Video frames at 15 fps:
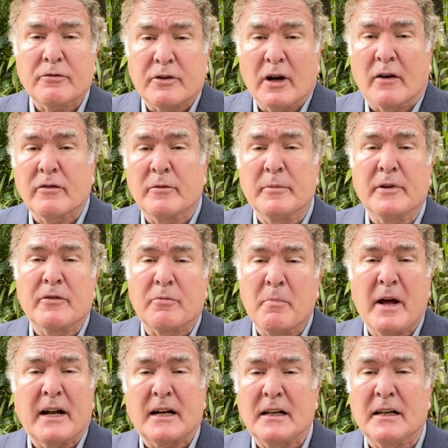governments,
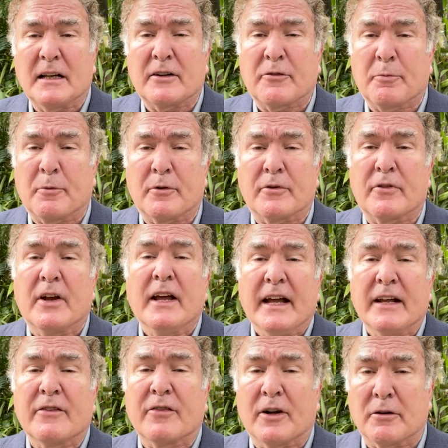medical experts,
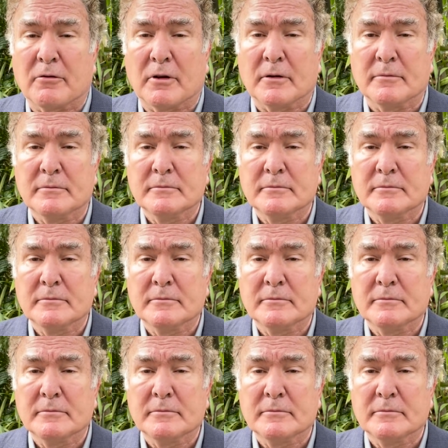etc.